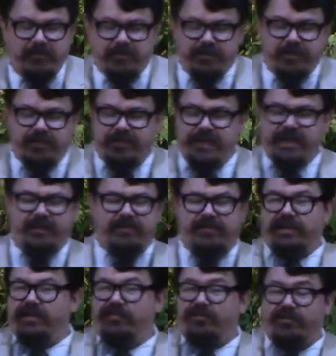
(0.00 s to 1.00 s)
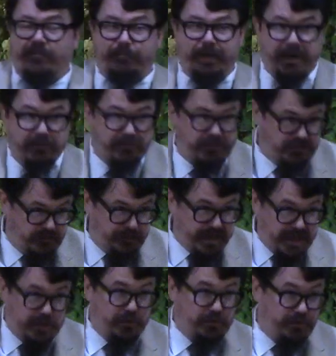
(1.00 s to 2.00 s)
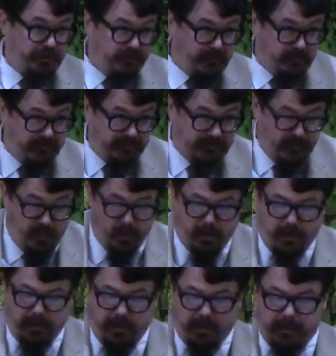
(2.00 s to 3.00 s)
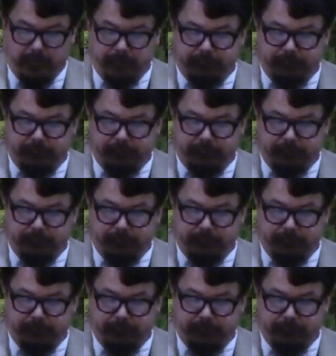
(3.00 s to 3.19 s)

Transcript: for the things that it's supposed to be useful for.